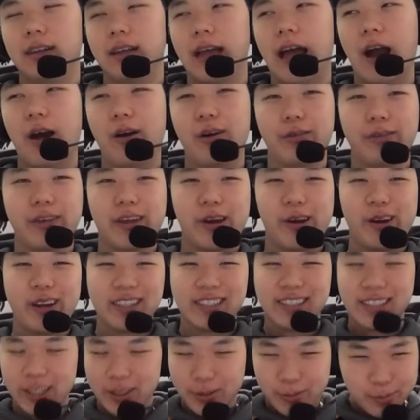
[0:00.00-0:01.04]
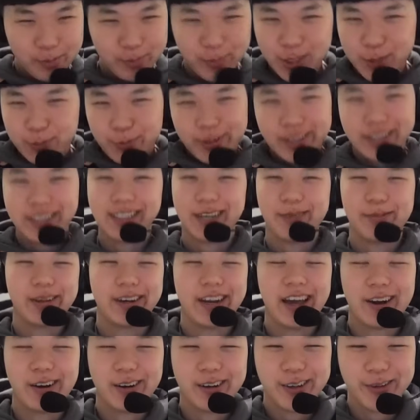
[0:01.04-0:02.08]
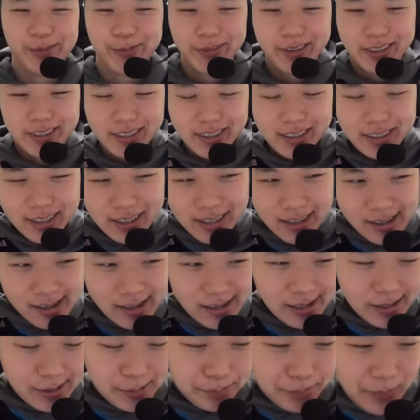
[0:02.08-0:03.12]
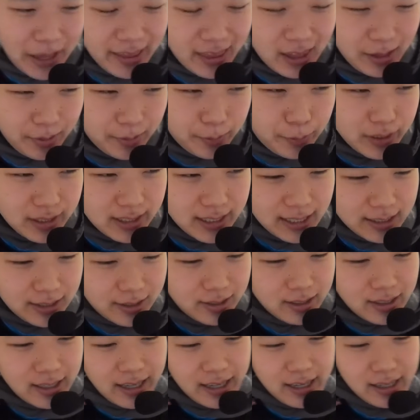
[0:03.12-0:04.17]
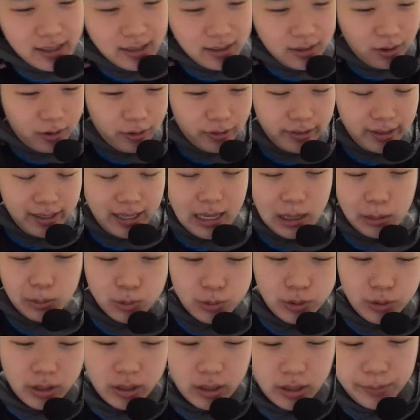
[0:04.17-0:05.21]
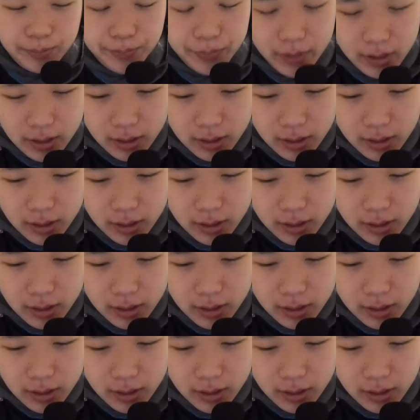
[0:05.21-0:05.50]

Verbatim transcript: out of characteristic misplays. I mean, I don't know. Um, I think besides today, all the games were